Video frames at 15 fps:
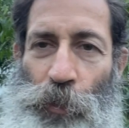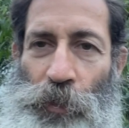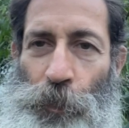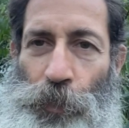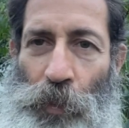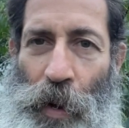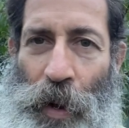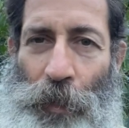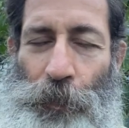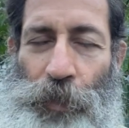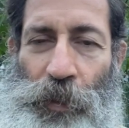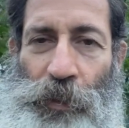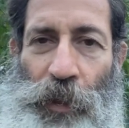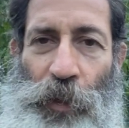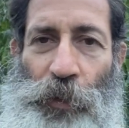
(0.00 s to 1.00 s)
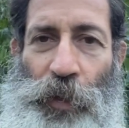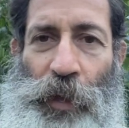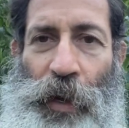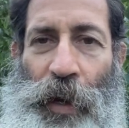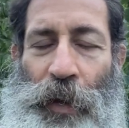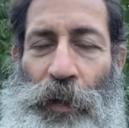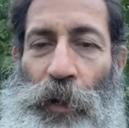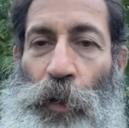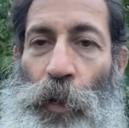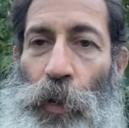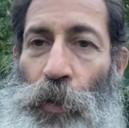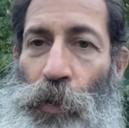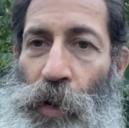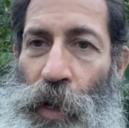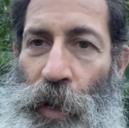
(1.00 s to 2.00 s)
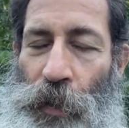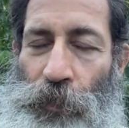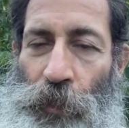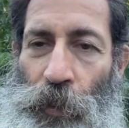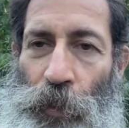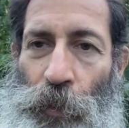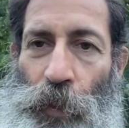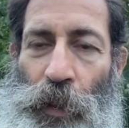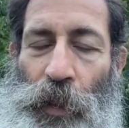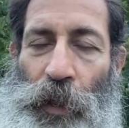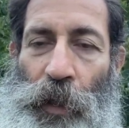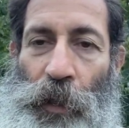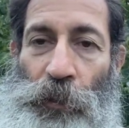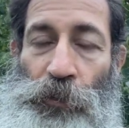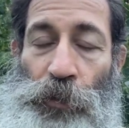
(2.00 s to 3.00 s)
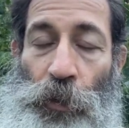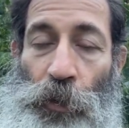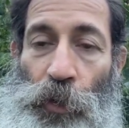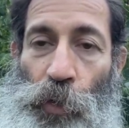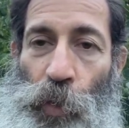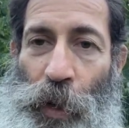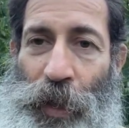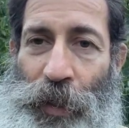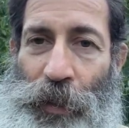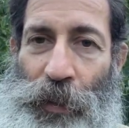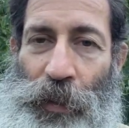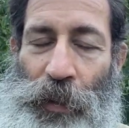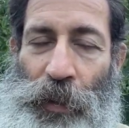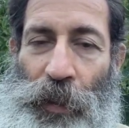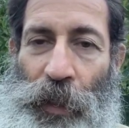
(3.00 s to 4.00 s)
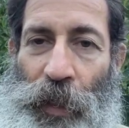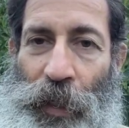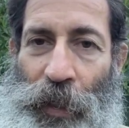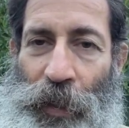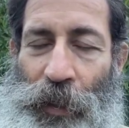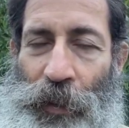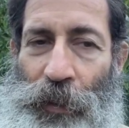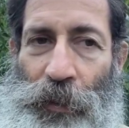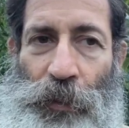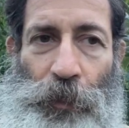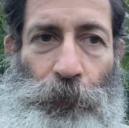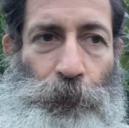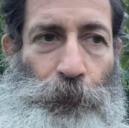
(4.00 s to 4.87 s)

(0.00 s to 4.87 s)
was a problem because I already had an Oro Negro, a Choquette, and